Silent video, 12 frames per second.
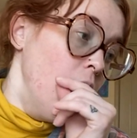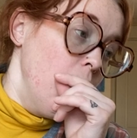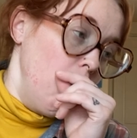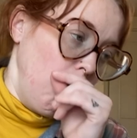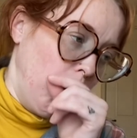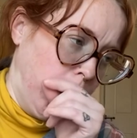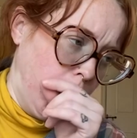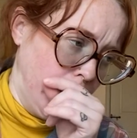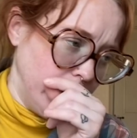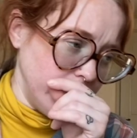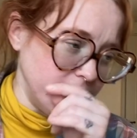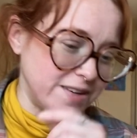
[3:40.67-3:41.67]

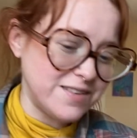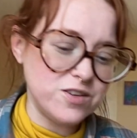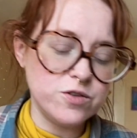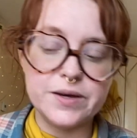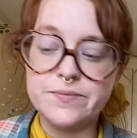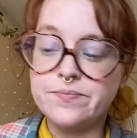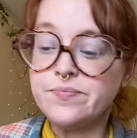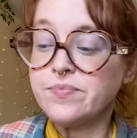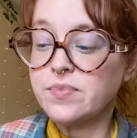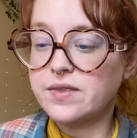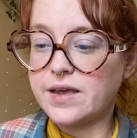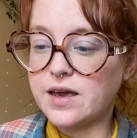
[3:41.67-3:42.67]
excuse me,
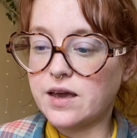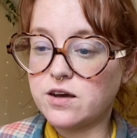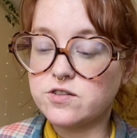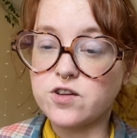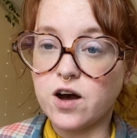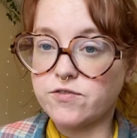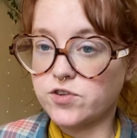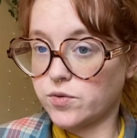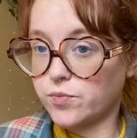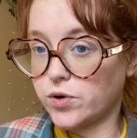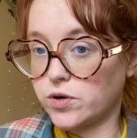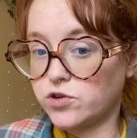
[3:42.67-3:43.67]
taking a softer
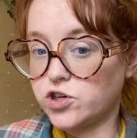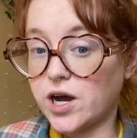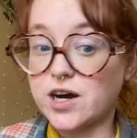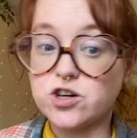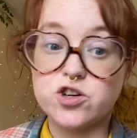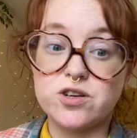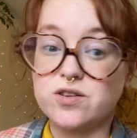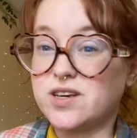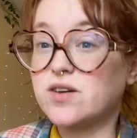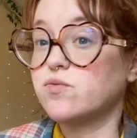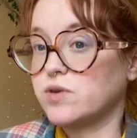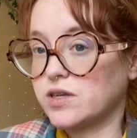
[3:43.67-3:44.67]
approach actually
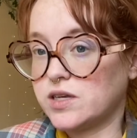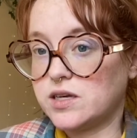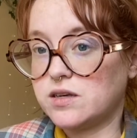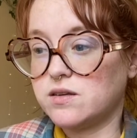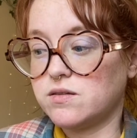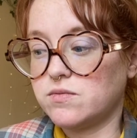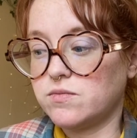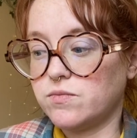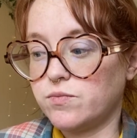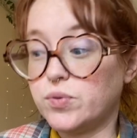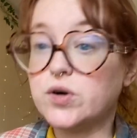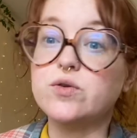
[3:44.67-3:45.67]
like really
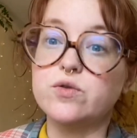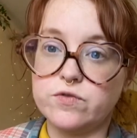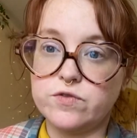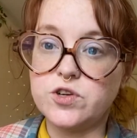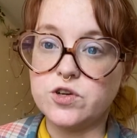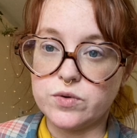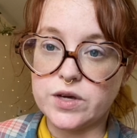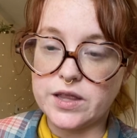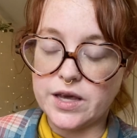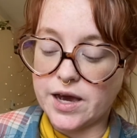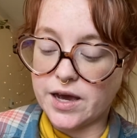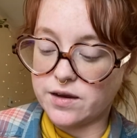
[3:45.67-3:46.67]
behooved you in
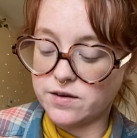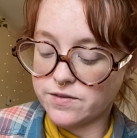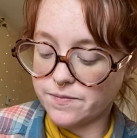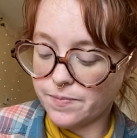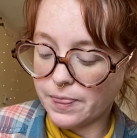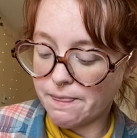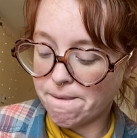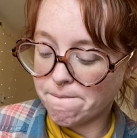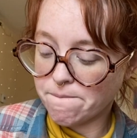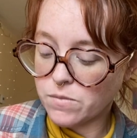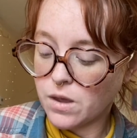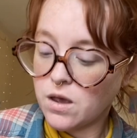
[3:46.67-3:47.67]
the end.
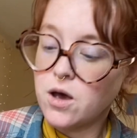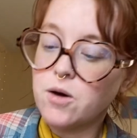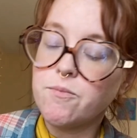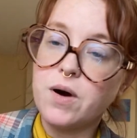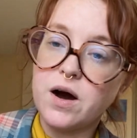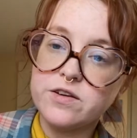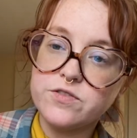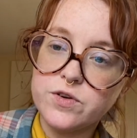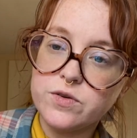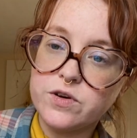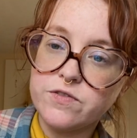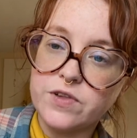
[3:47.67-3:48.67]
Pause
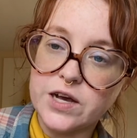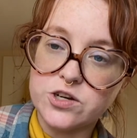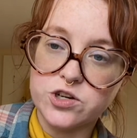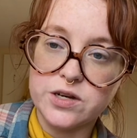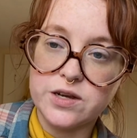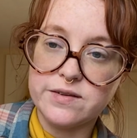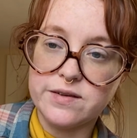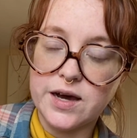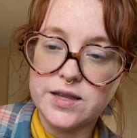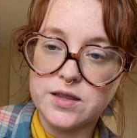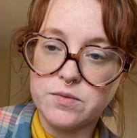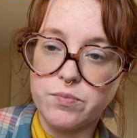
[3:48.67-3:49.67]
for reflection is
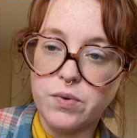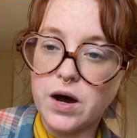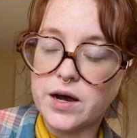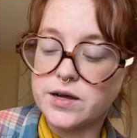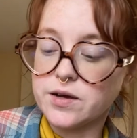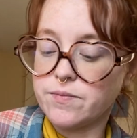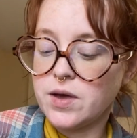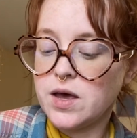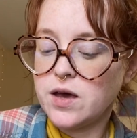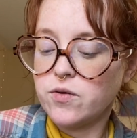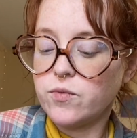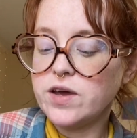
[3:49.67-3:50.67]
at the bottom.
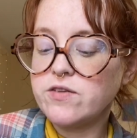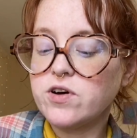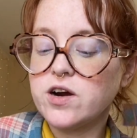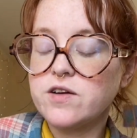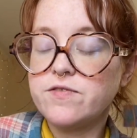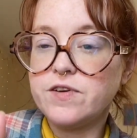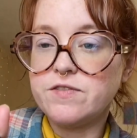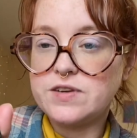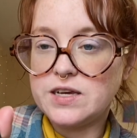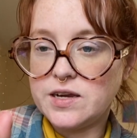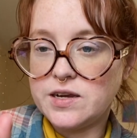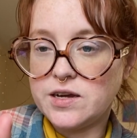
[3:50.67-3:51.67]
We have card
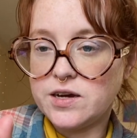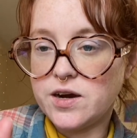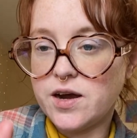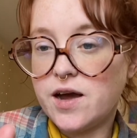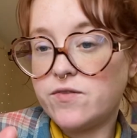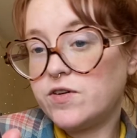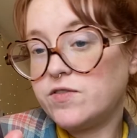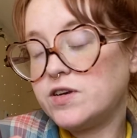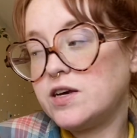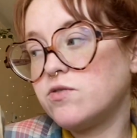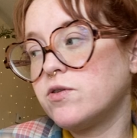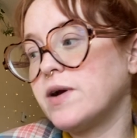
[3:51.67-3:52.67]
15 here, and
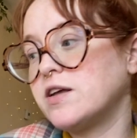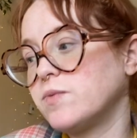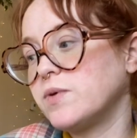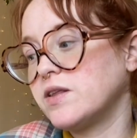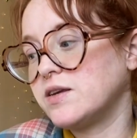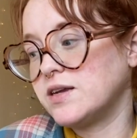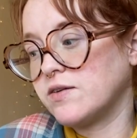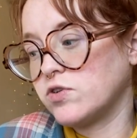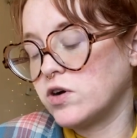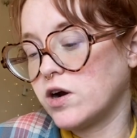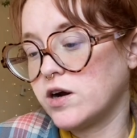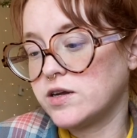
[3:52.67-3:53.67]
15 reminds me of the
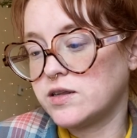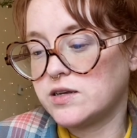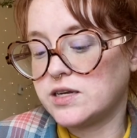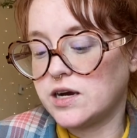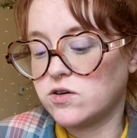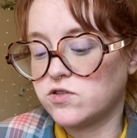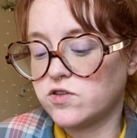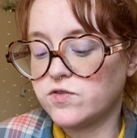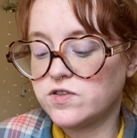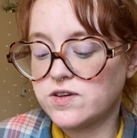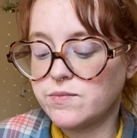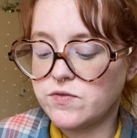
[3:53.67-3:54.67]
devil card in the tarot. So for
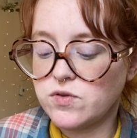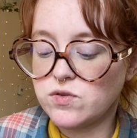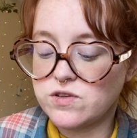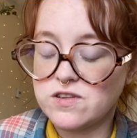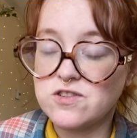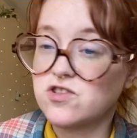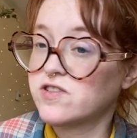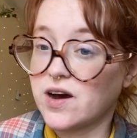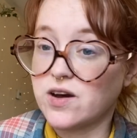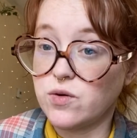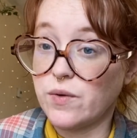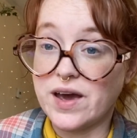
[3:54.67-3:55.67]
some of you, this is just
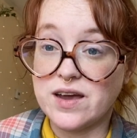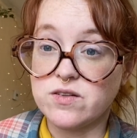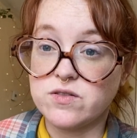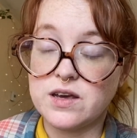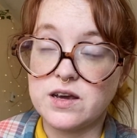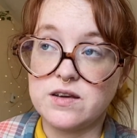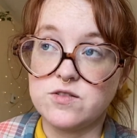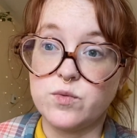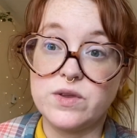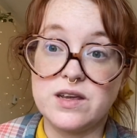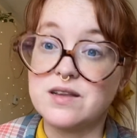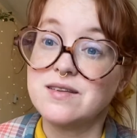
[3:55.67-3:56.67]
how you handle things
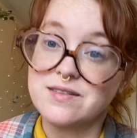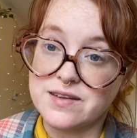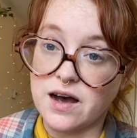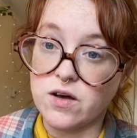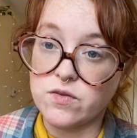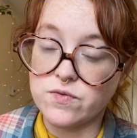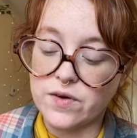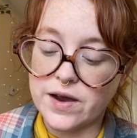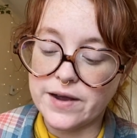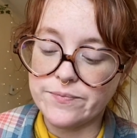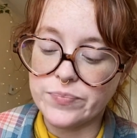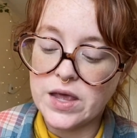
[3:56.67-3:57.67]
within self,
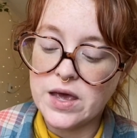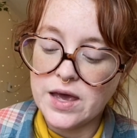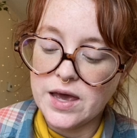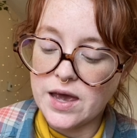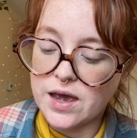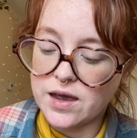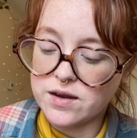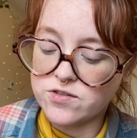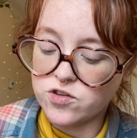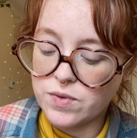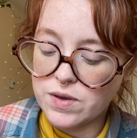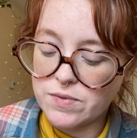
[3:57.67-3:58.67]
right? And
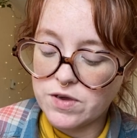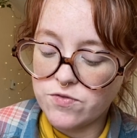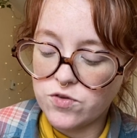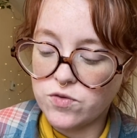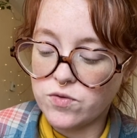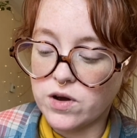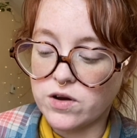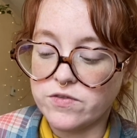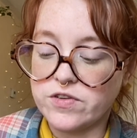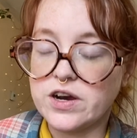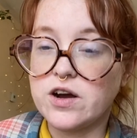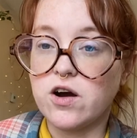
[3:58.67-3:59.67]
so maybe if you are
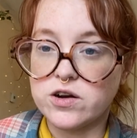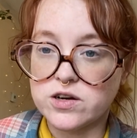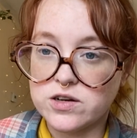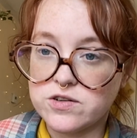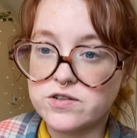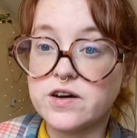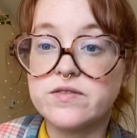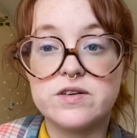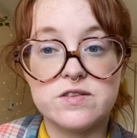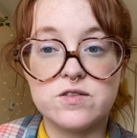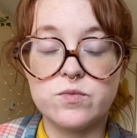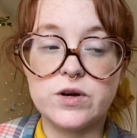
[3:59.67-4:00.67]
very hard on yourself,
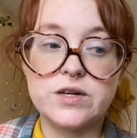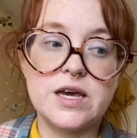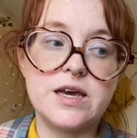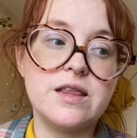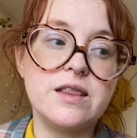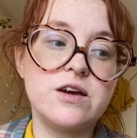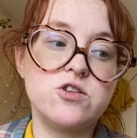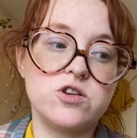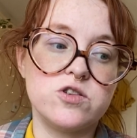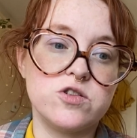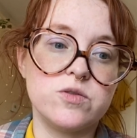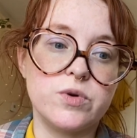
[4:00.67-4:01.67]
this is where taking that
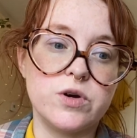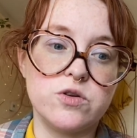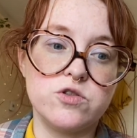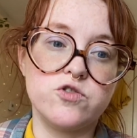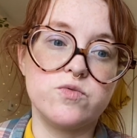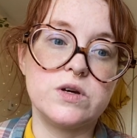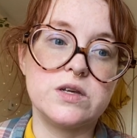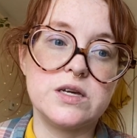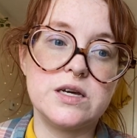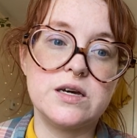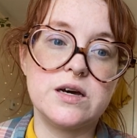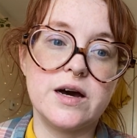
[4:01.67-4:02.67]
gentle approach
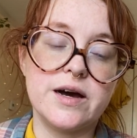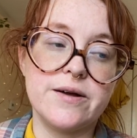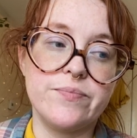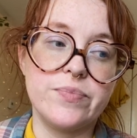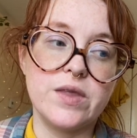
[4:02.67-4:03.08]
really um,